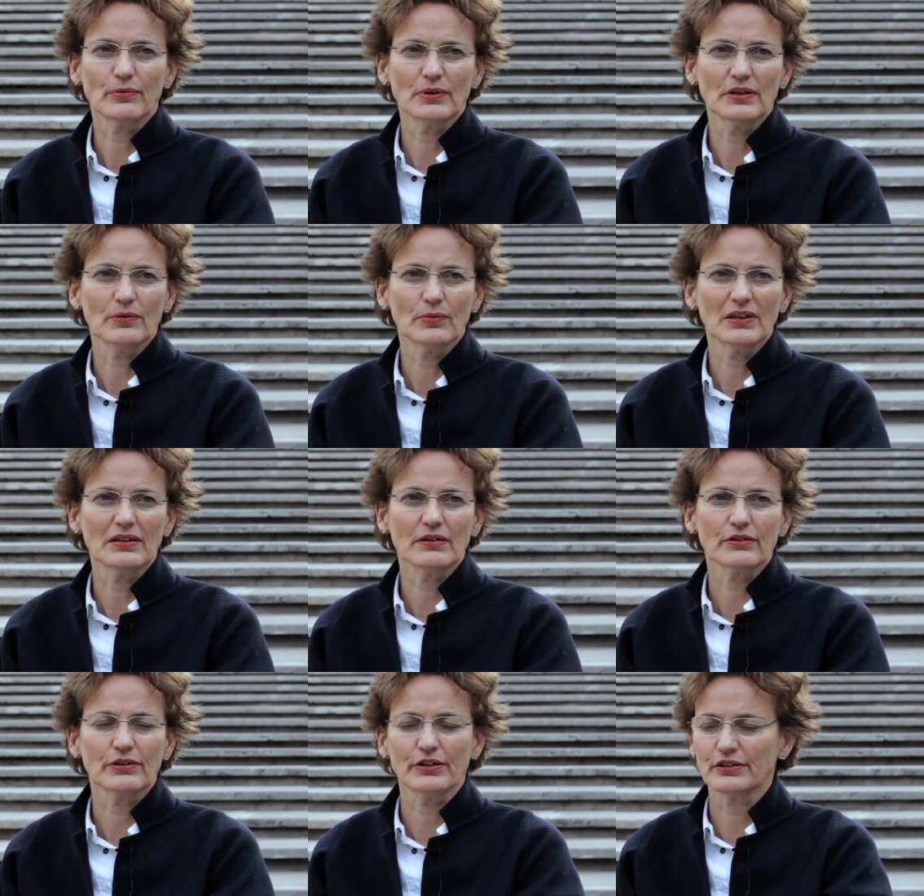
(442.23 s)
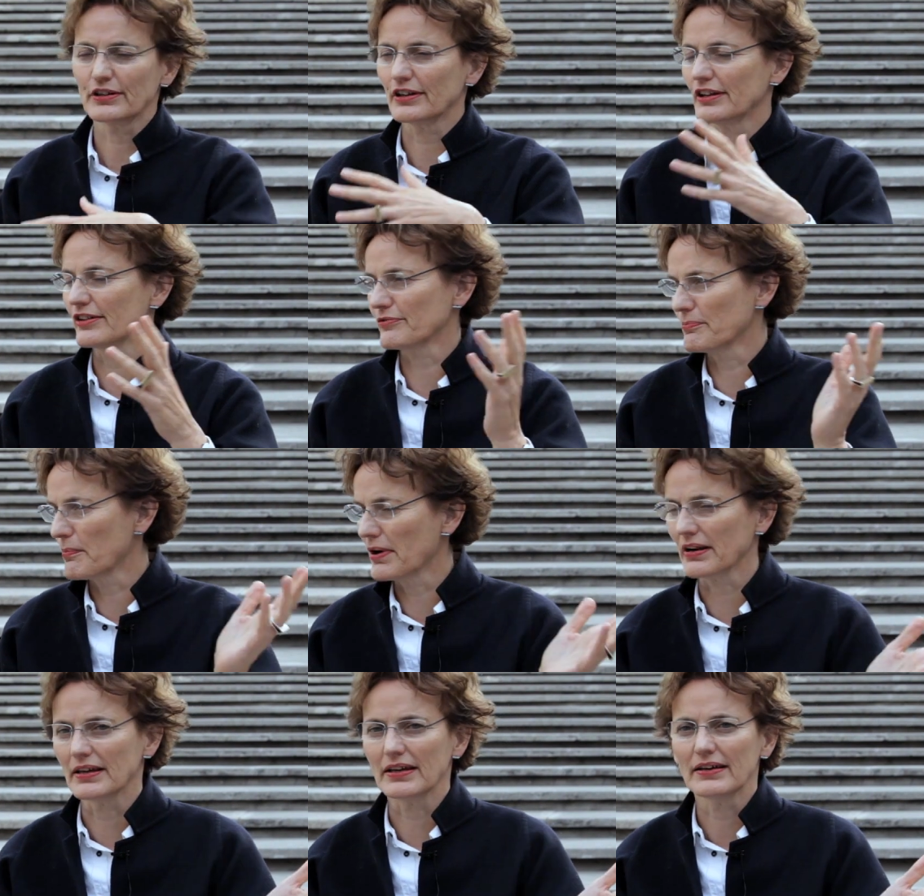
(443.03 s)
want, will earn a lot of
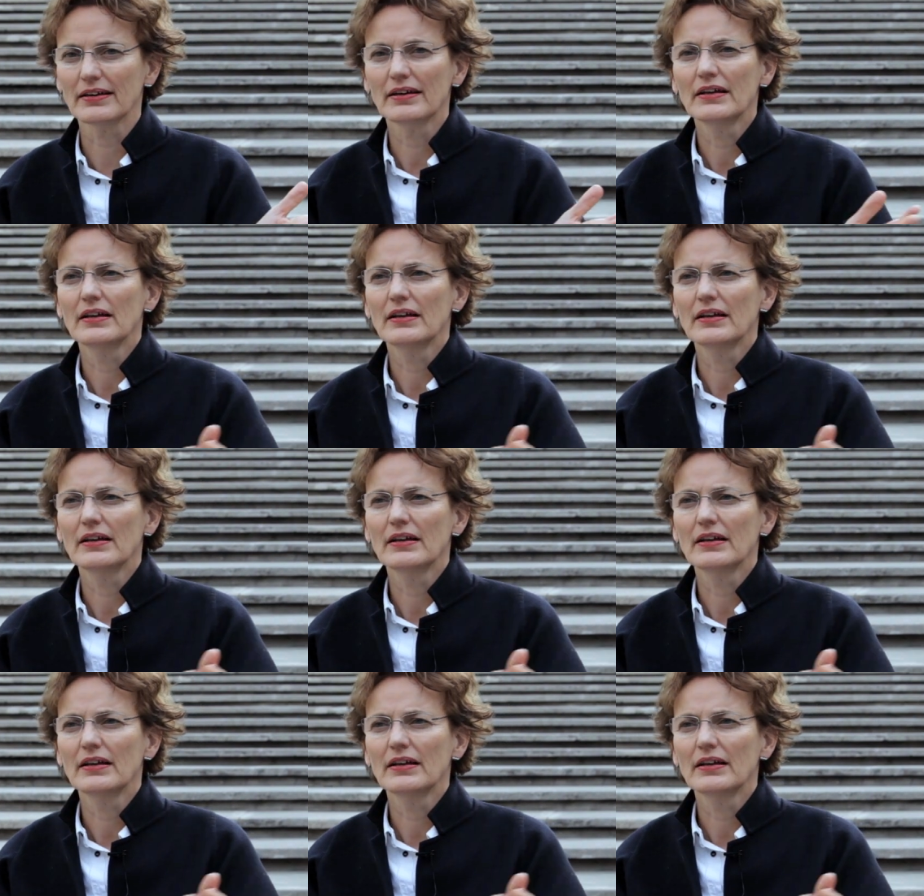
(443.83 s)
money.